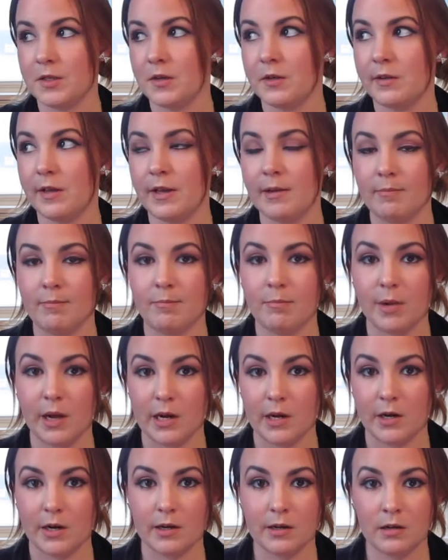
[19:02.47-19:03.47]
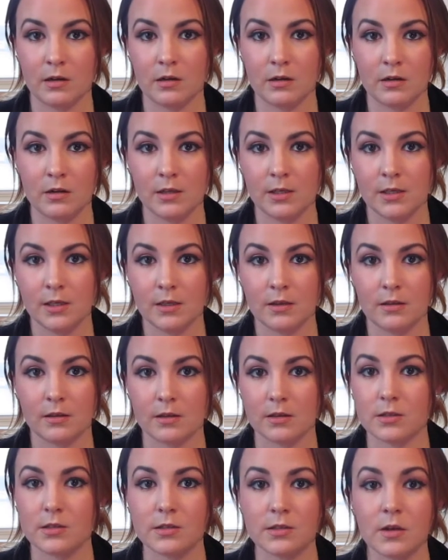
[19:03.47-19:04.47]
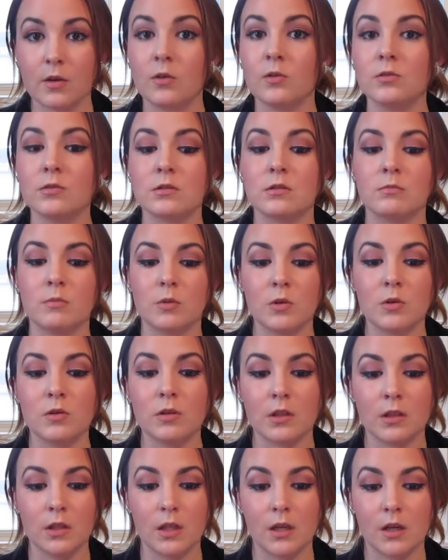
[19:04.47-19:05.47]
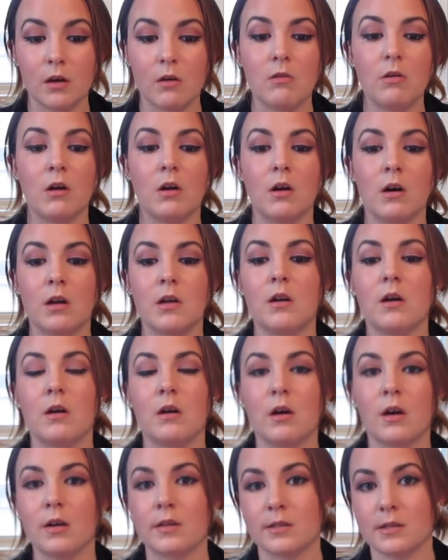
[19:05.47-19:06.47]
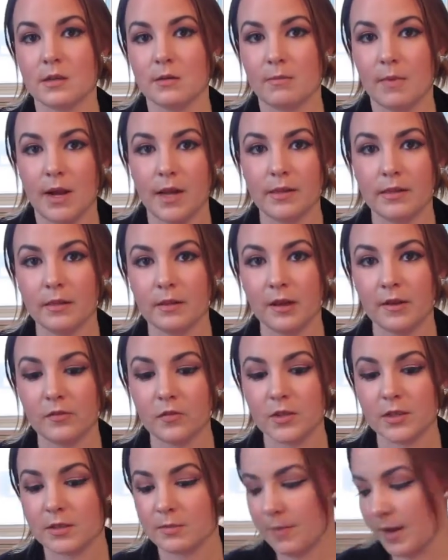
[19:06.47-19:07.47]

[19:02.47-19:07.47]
are like butter. They're so smooth and they go on awesome. I love this